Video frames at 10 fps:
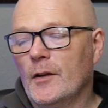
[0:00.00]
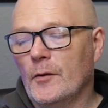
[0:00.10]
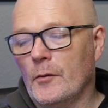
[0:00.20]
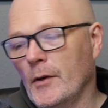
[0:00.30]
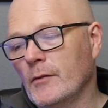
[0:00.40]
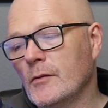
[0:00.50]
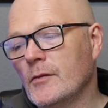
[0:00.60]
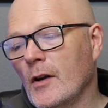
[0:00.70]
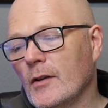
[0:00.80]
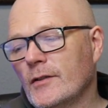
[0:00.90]

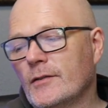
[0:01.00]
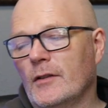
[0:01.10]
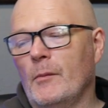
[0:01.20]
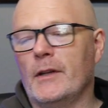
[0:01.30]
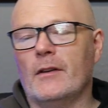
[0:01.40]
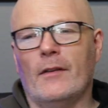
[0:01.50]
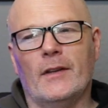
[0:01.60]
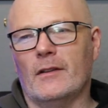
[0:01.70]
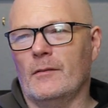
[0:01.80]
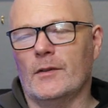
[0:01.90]
$300, I mean, I
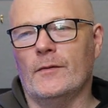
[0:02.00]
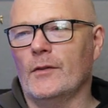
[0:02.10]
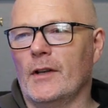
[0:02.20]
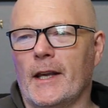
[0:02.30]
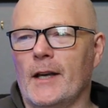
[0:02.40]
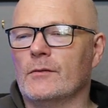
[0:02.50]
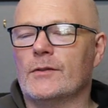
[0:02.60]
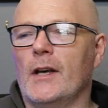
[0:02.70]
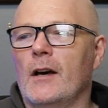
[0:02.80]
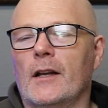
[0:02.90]
think the funded accounts
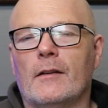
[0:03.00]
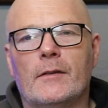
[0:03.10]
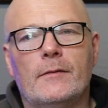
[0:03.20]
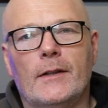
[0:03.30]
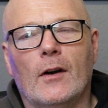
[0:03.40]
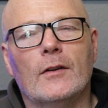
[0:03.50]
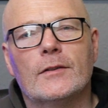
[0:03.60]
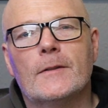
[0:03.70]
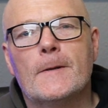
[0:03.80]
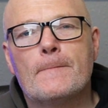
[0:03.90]
start like
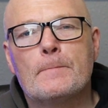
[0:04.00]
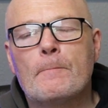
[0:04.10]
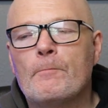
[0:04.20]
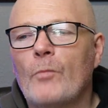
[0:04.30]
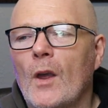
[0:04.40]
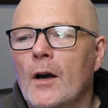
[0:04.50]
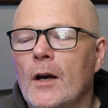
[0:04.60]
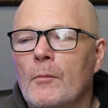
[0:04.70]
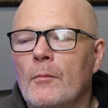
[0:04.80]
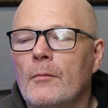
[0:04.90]
$50,
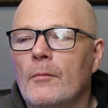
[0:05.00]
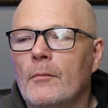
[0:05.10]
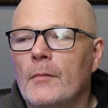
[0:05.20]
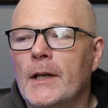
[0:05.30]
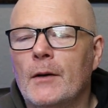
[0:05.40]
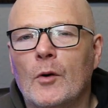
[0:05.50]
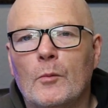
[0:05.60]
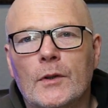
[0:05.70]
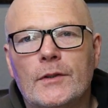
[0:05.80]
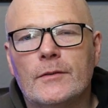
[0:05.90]

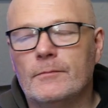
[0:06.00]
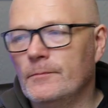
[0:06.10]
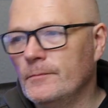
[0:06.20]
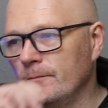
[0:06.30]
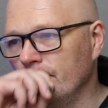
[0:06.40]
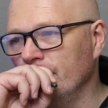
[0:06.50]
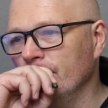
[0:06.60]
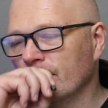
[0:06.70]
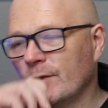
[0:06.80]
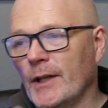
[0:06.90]
upwards.
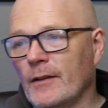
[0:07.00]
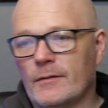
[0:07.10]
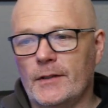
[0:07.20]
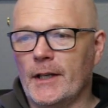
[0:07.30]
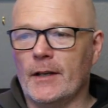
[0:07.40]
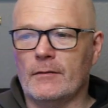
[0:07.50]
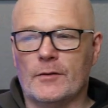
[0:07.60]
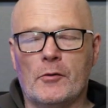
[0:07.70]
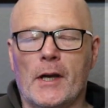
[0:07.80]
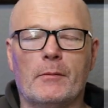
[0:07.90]
So you can
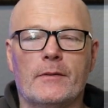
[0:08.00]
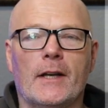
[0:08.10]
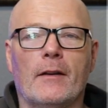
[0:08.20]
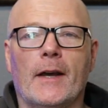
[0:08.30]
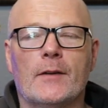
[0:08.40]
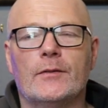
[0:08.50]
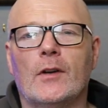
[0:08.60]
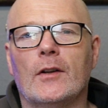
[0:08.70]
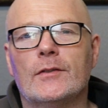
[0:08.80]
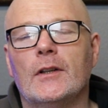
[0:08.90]
trade with
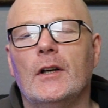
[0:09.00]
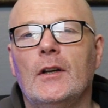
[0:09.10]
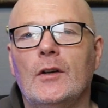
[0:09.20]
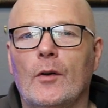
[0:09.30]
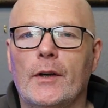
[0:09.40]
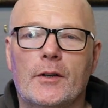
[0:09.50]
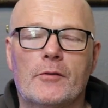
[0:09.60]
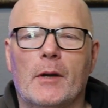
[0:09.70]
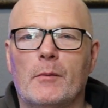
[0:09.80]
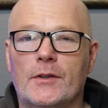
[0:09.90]
$10,000, or you can
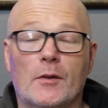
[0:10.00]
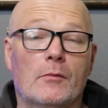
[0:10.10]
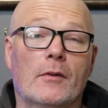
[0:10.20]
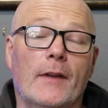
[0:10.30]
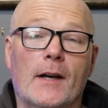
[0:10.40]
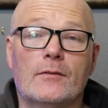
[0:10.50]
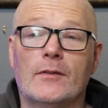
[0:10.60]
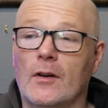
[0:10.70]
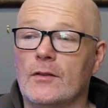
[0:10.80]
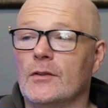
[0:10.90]
trade with
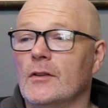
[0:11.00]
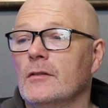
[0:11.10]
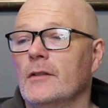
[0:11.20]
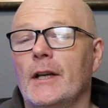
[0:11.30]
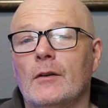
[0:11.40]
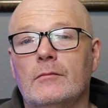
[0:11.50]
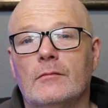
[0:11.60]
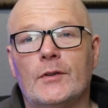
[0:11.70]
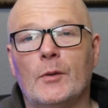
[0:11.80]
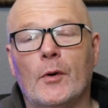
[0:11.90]
$200,000, or
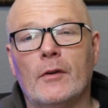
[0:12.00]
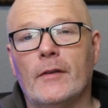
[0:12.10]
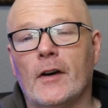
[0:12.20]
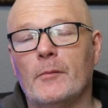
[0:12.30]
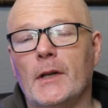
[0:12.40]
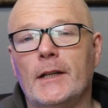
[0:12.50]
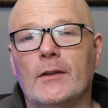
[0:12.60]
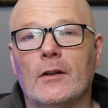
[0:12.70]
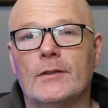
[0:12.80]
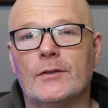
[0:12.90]
$2.5 million
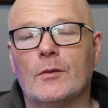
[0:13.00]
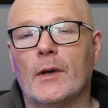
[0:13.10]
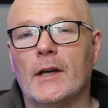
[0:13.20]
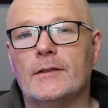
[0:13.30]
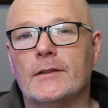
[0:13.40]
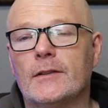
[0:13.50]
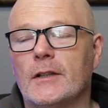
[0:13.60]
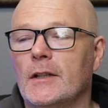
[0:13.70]
in some cases.